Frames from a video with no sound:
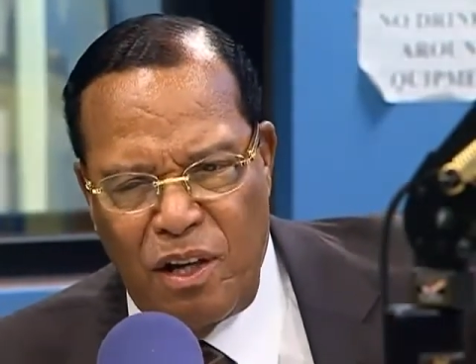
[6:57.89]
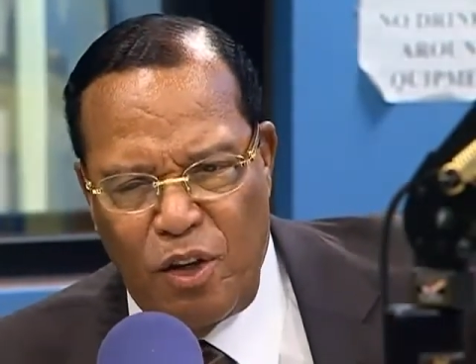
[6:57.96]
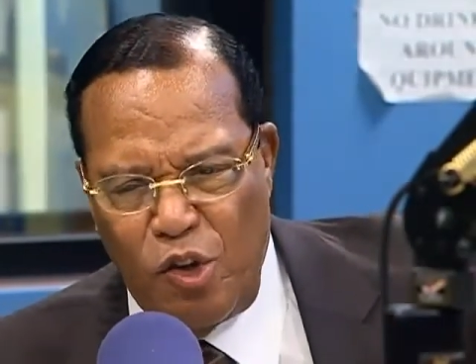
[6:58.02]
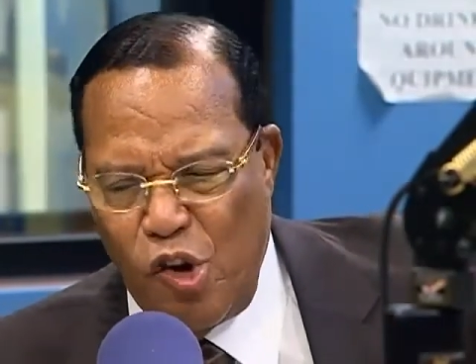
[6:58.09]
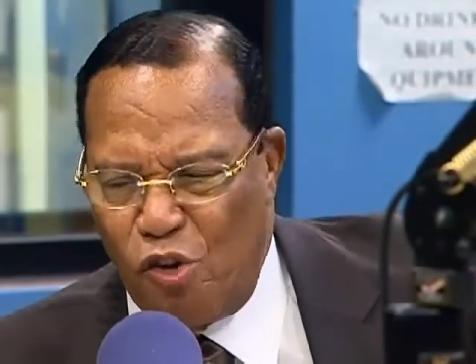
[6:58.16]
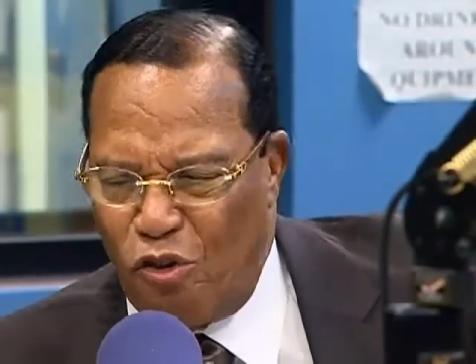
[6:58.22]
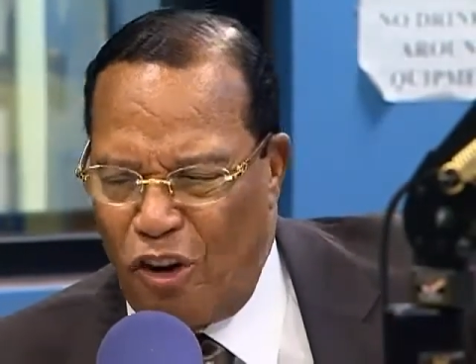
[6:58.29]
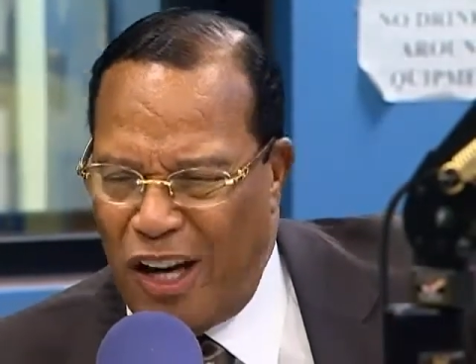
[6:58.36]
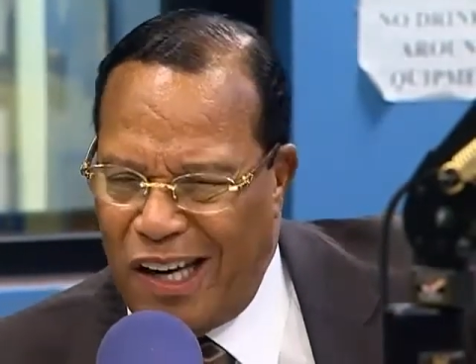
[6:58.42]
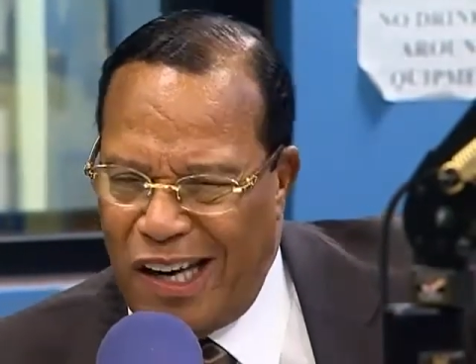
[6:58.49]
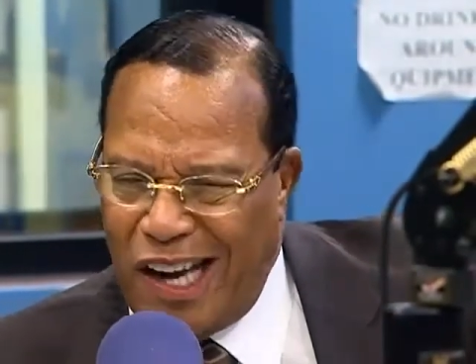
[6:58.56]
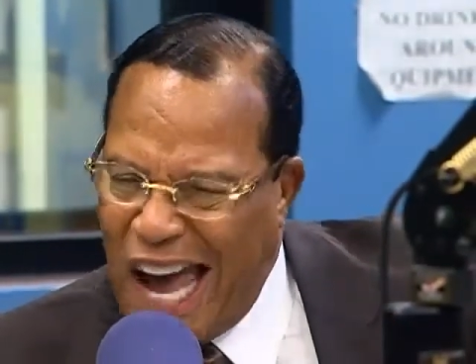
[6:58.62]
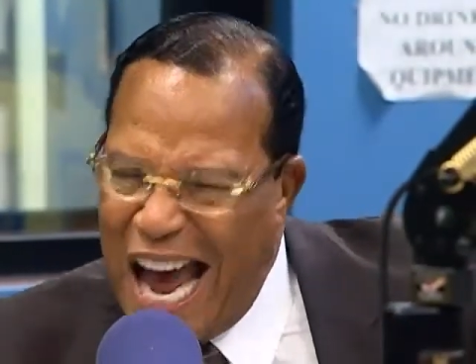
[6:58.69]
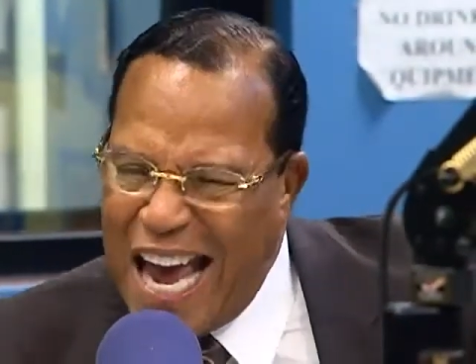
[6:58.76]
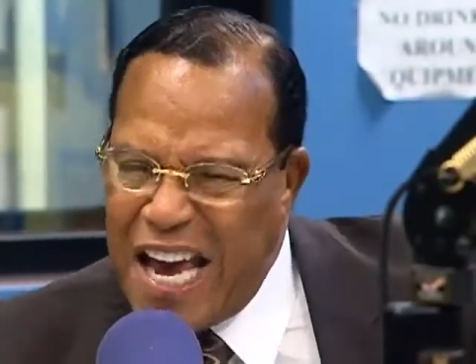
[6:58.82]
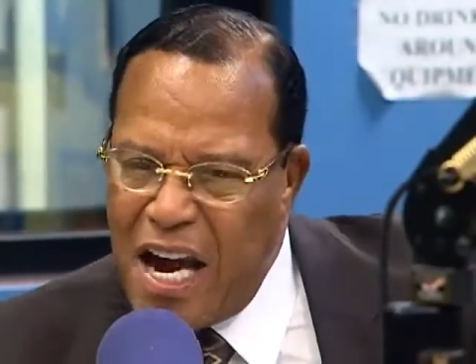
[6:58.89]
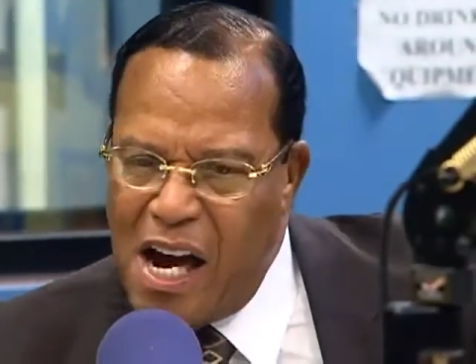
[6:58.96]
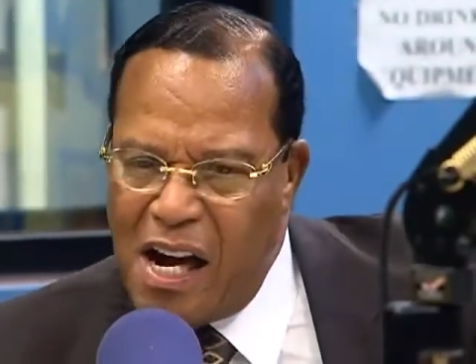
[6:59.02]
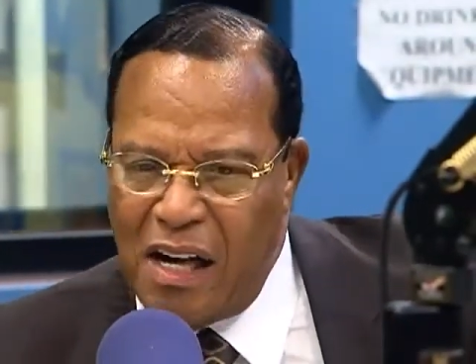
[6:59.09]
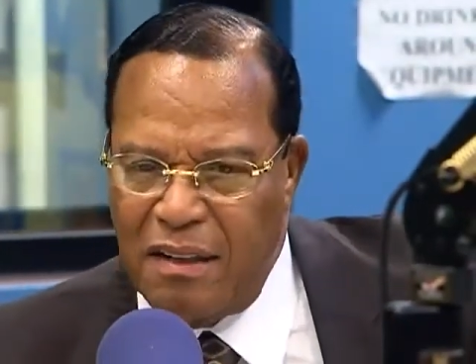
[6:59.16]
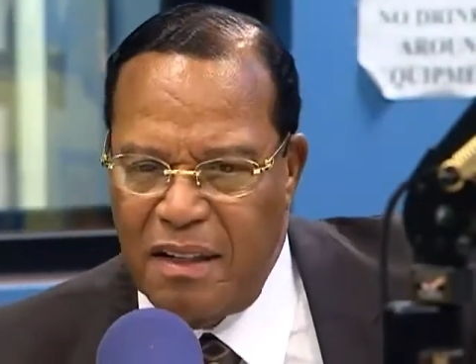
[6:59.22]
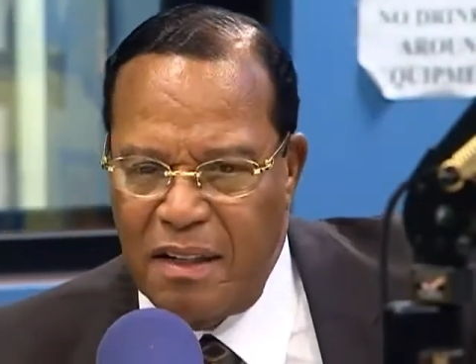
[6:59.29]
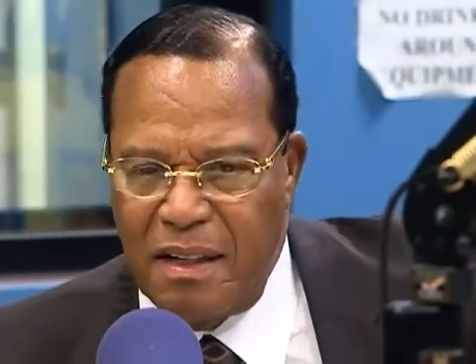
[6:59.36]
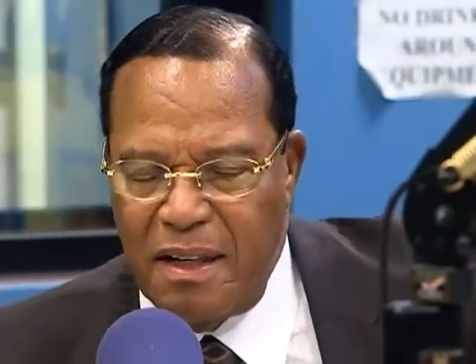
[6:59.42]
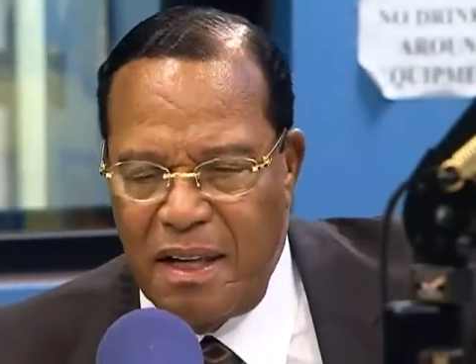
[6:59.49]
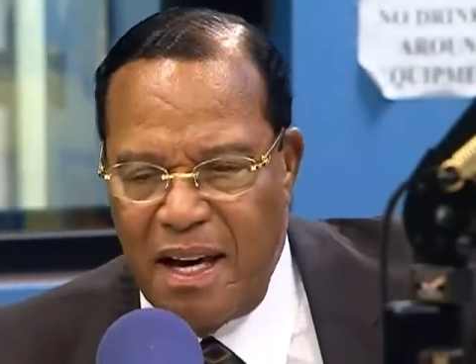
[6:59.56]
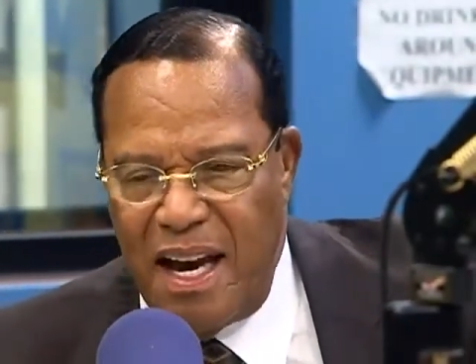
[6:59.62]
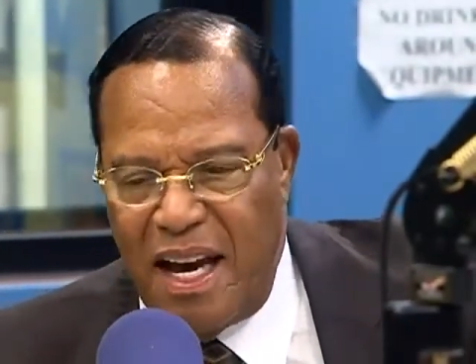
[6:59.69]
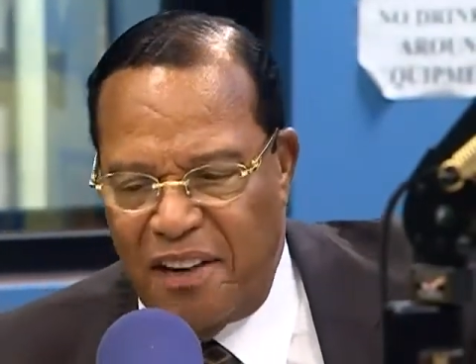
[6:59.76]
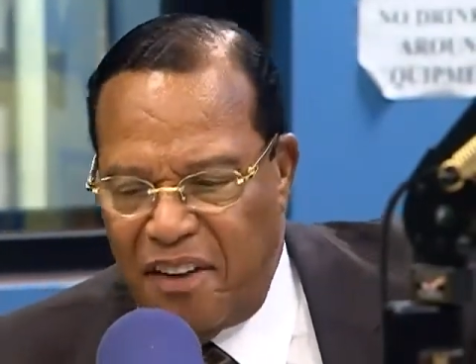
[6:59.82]
You're a liar
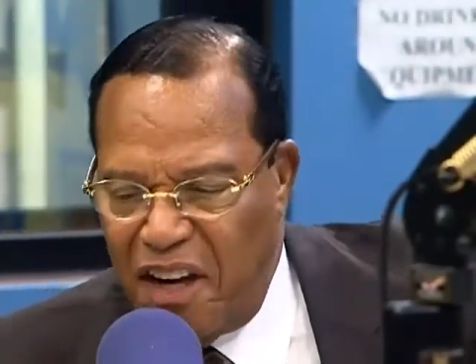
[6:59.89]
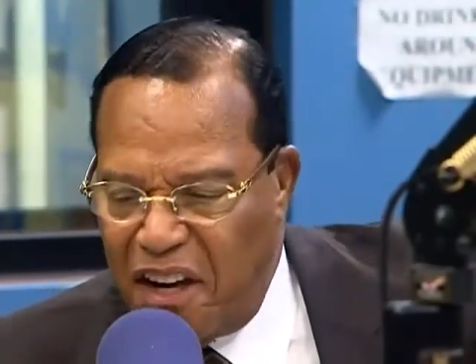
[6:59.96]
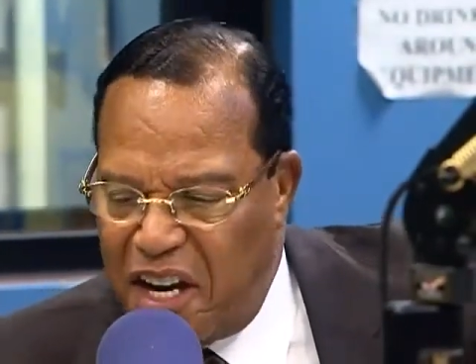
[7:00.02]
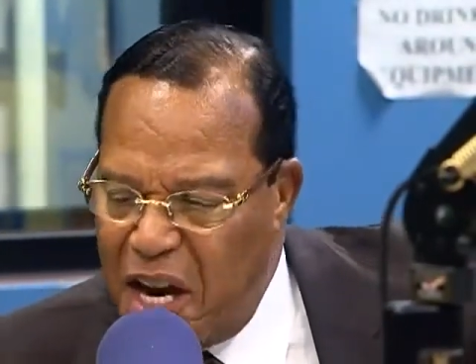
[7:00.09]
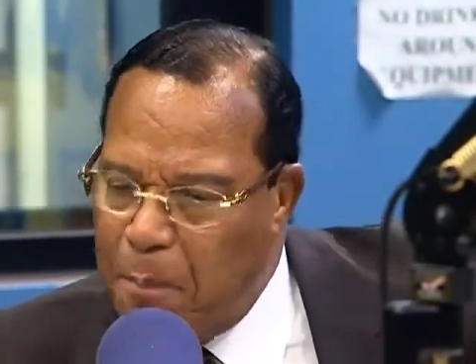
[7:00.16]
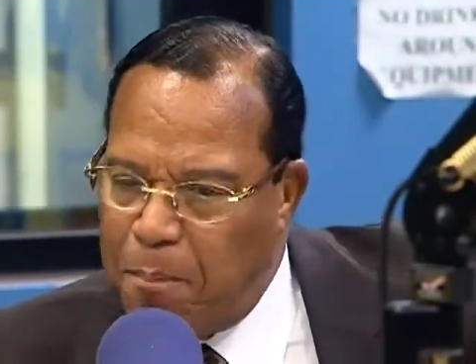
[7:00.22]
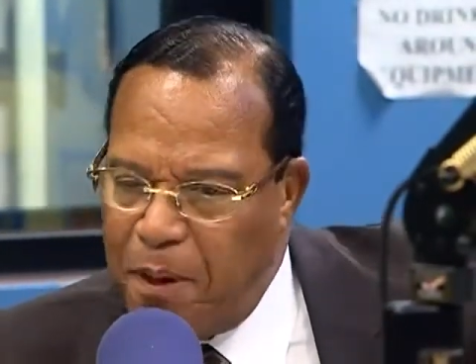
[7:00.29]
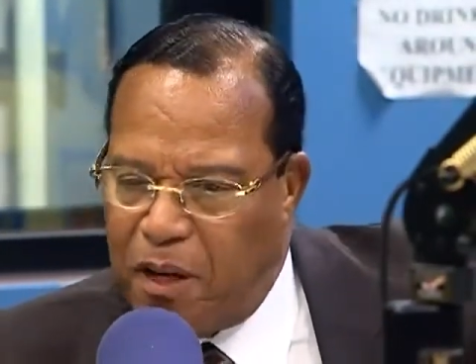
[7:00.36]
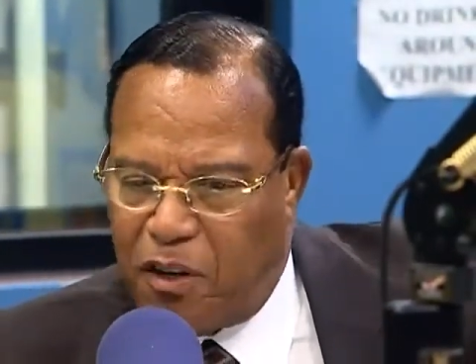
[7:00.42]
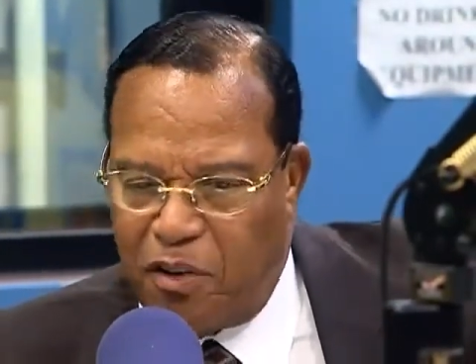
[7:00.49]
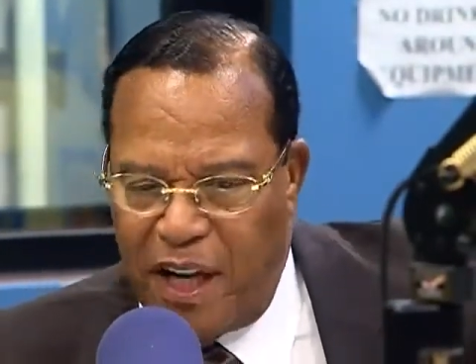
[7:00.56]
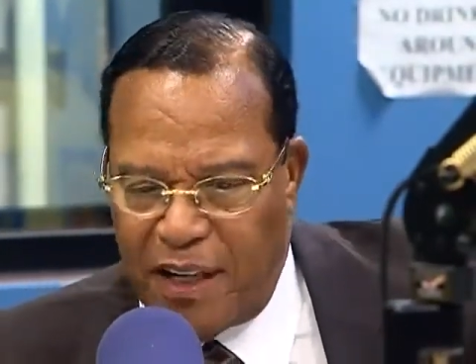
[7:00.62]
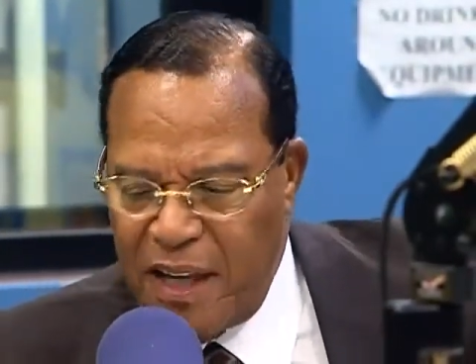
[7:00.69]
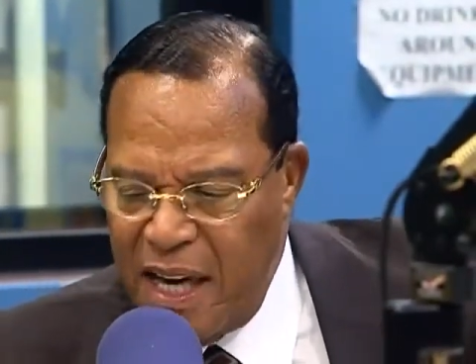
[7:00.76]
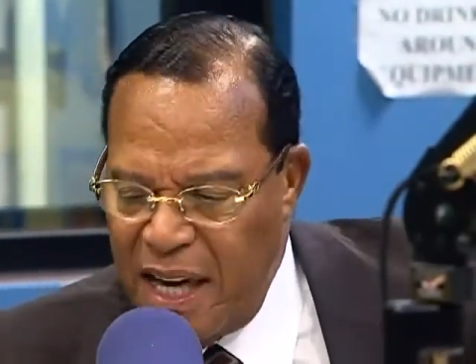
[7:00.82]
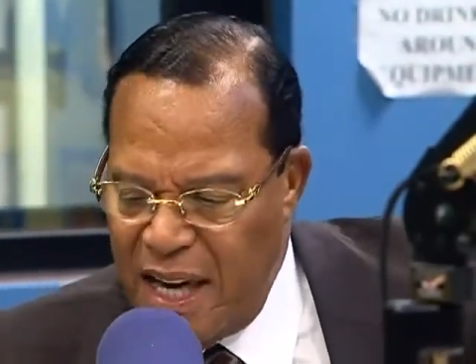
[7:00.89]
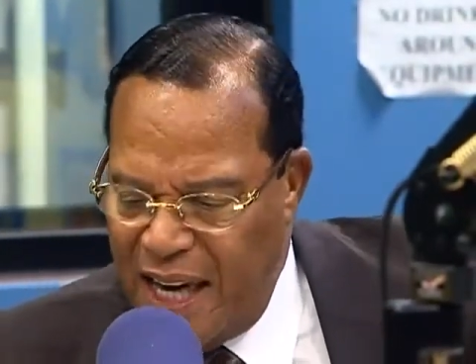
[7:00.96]
and a hypocrite.